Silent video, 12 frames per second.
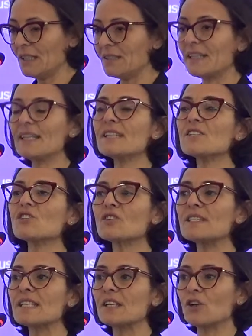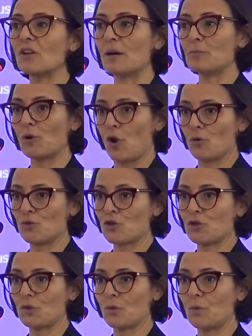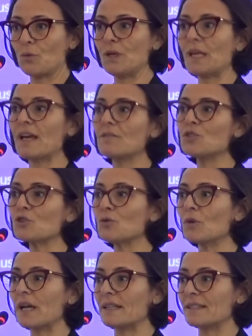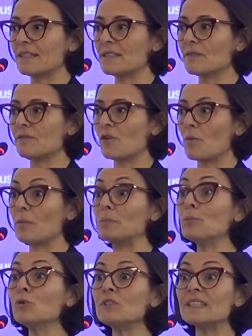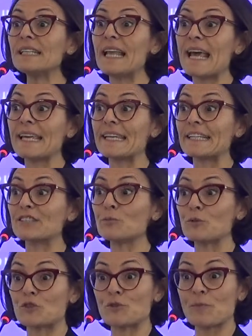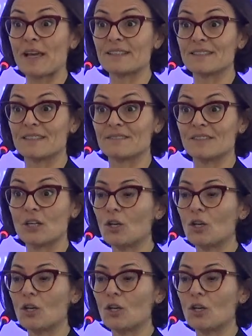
There is no single approach. We have to look at it from a multi-layered perspective.